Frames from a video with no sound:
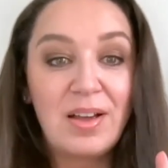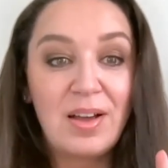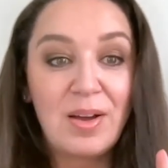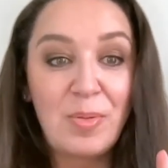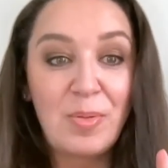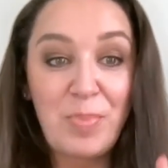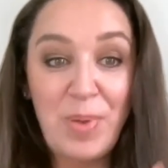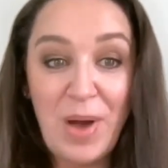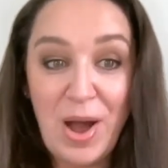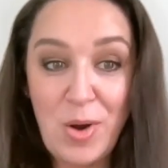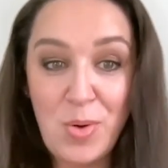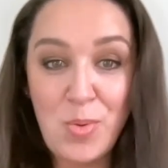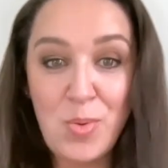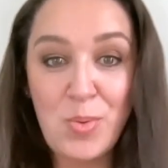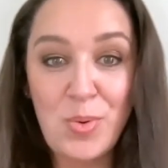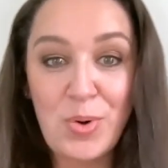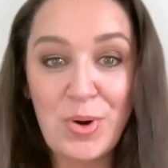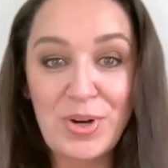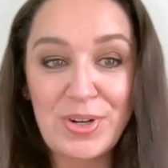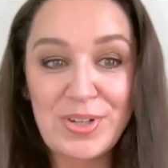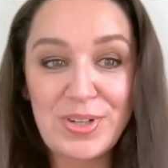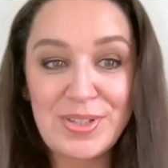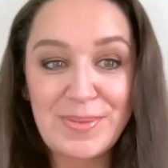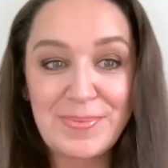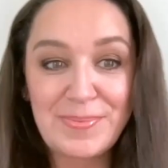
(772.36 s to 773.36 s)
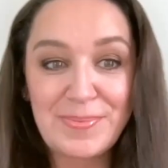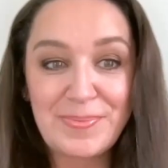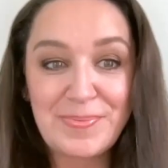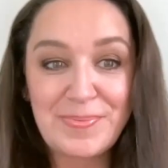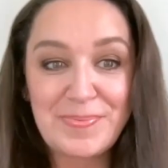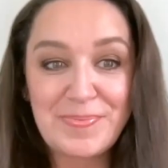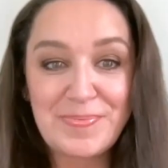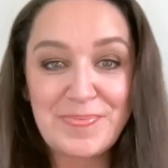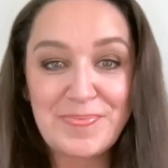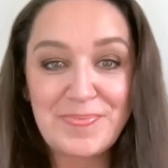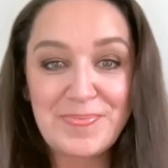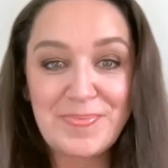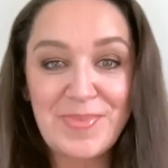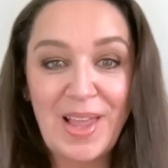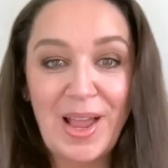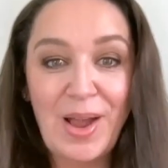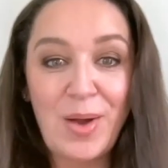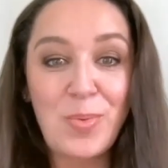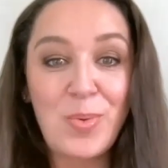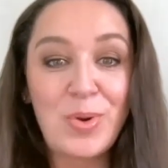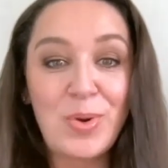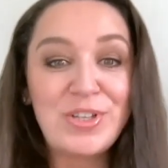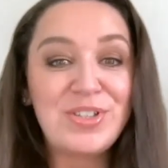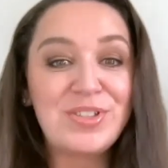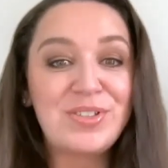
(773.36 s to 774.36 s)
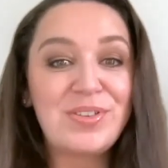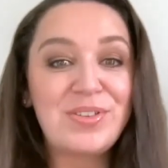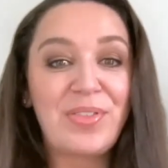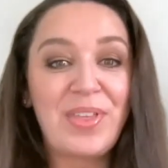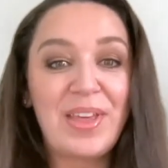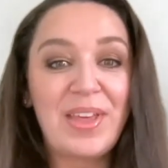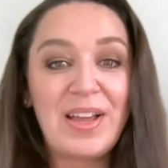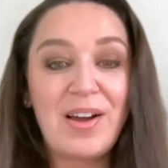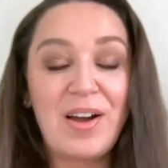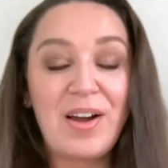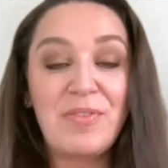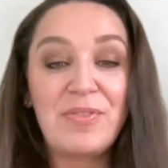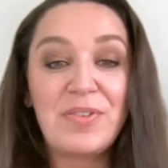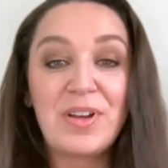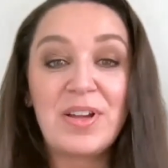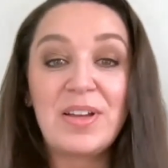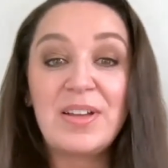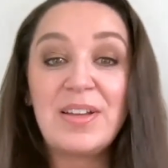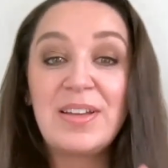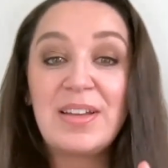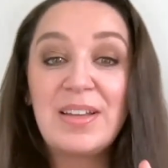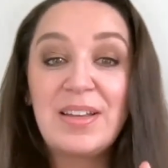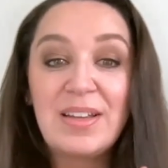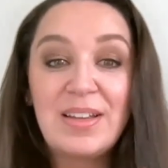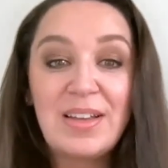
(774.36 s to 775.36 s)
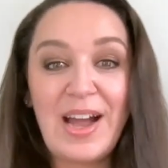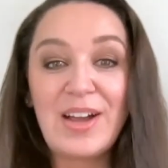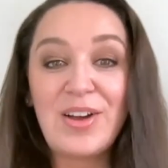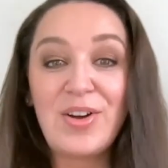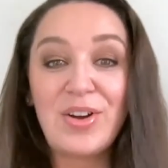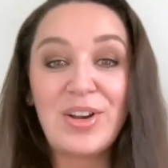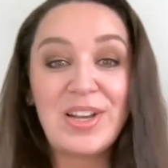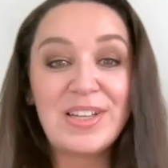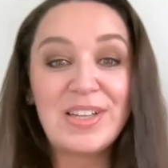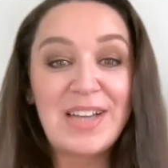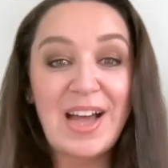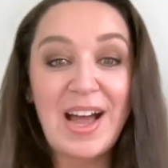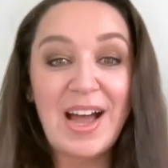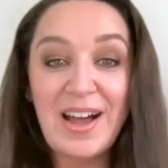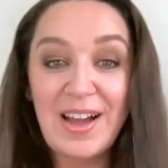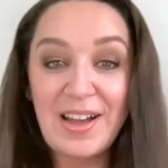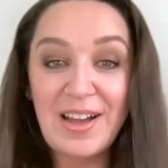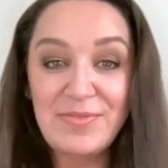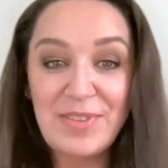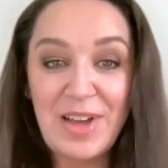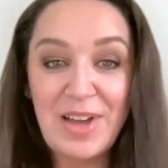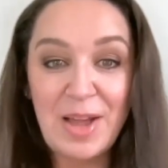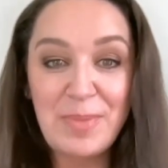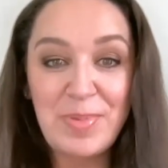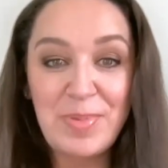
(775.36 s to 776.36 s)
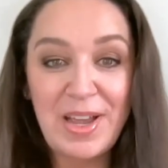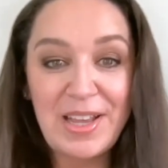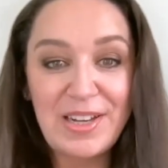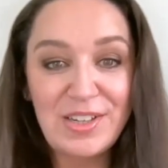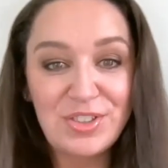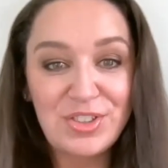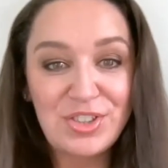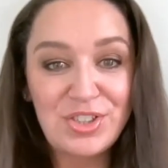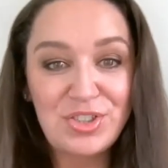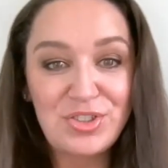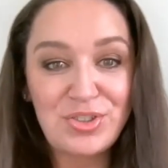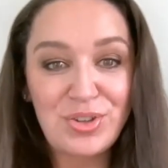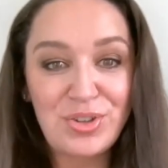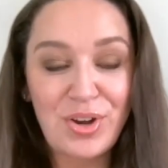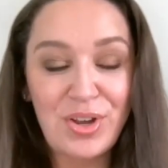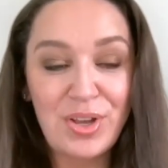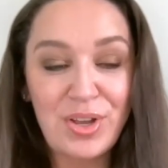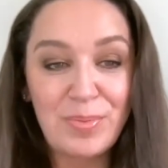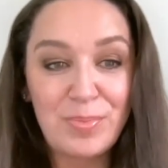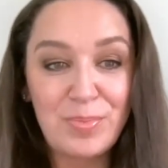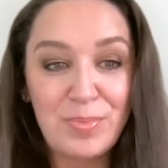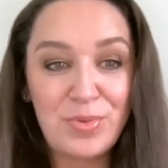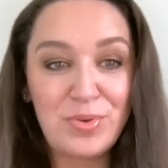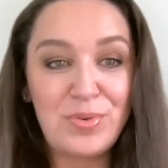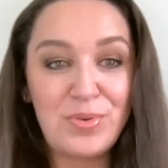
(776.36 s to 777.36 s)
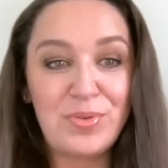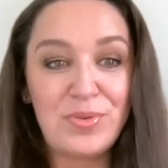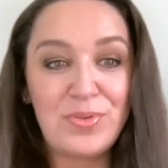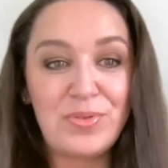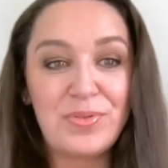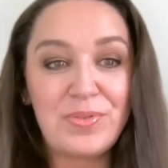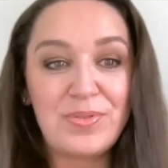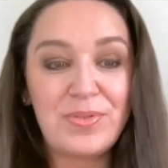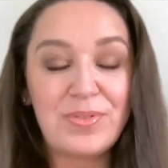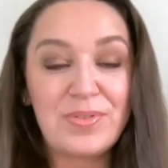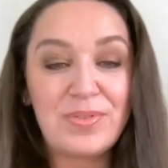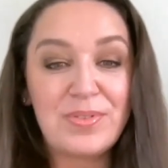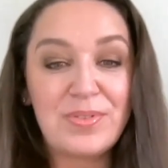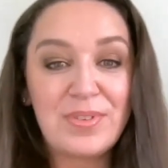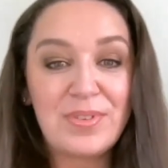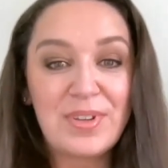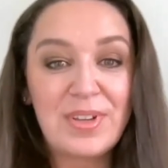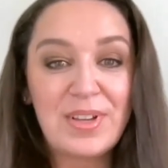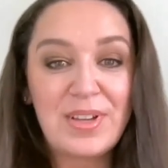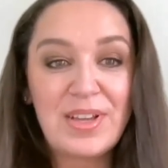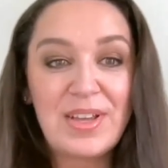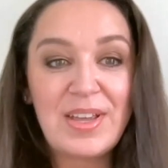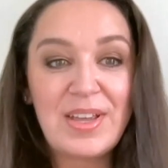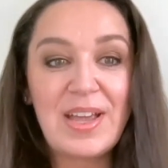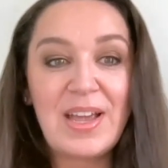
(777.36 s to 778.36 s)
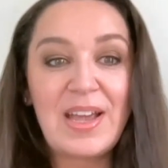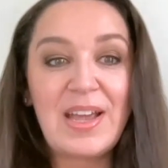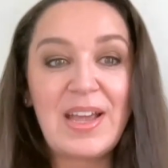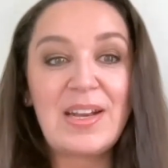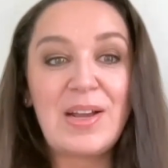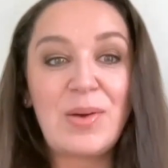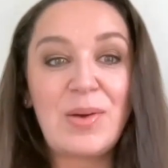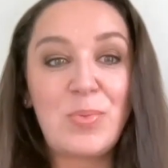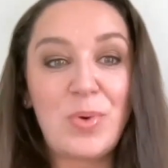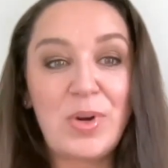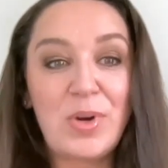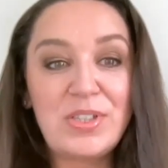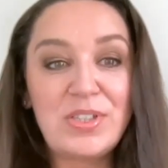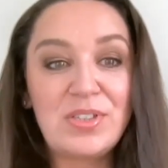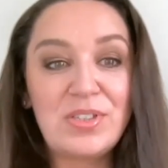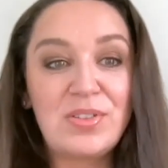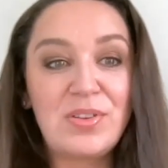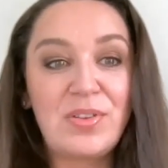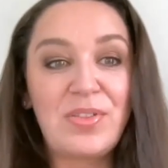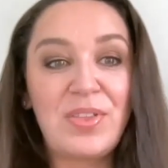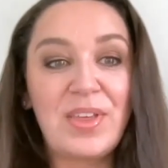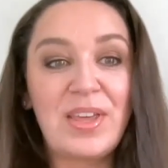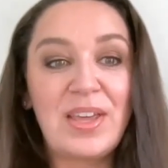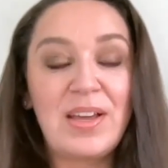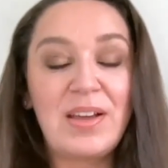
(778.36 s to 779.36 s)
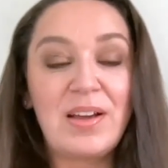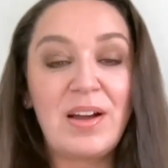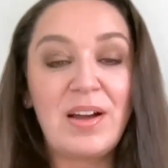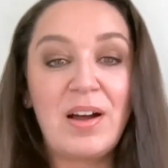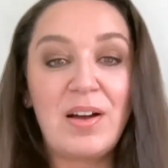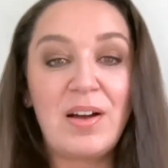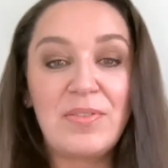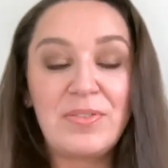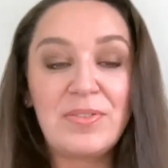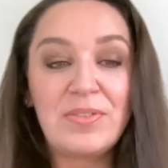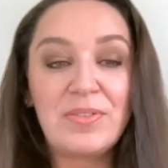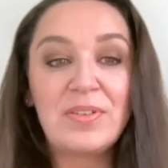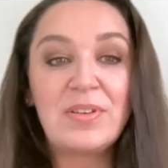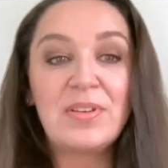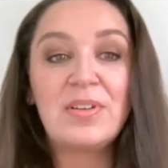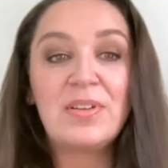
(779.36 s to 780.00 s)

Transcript: a power word. I want you to think of I call it a high vibe EnergyJoy move. And I want you to think of,